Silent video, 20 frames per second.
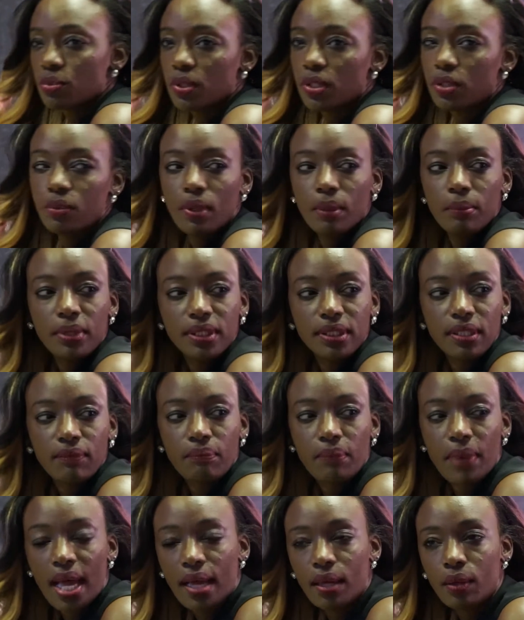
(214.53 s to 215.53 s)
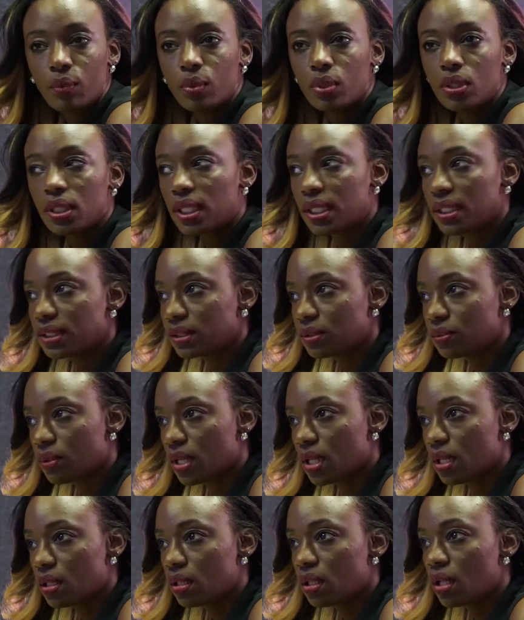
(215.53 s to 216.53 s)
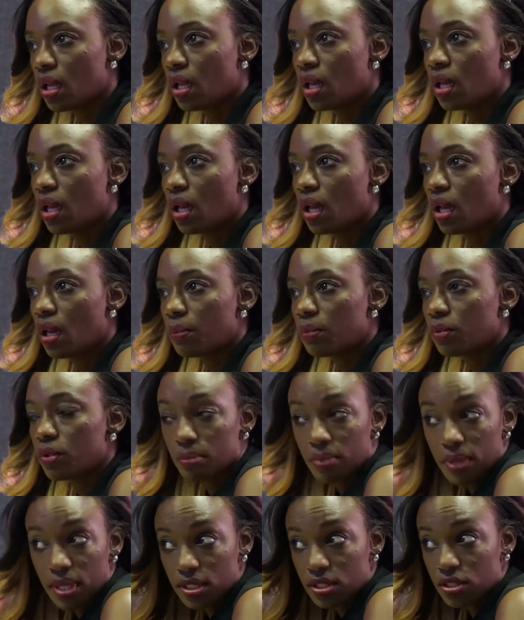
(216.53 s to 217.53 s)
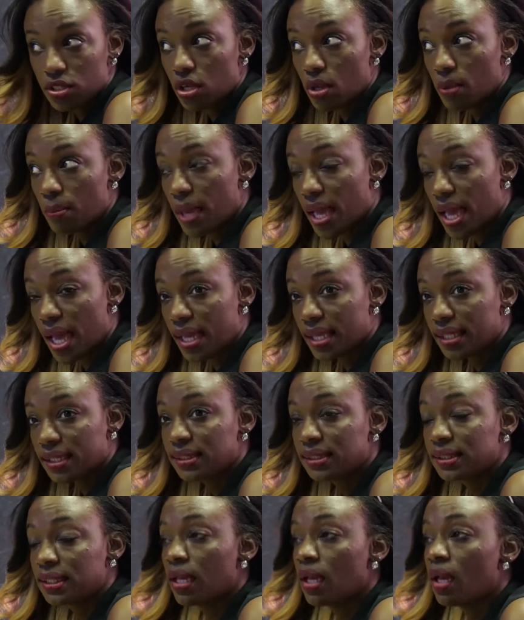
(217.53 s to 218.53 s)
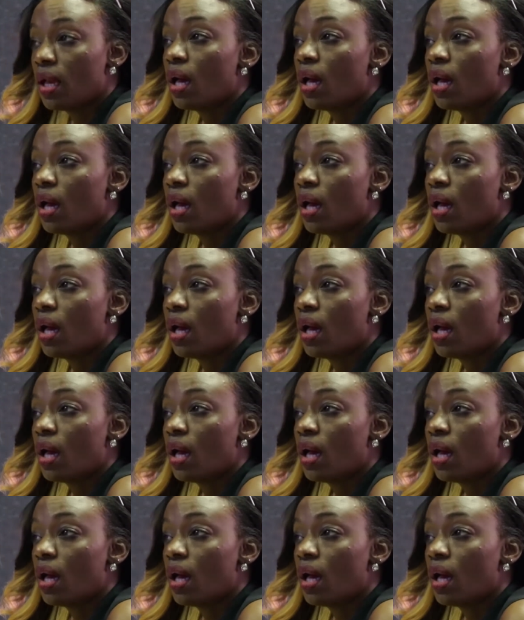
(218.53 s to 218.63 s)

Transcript: We do a bit of bag work as well, um, repairs to your bags,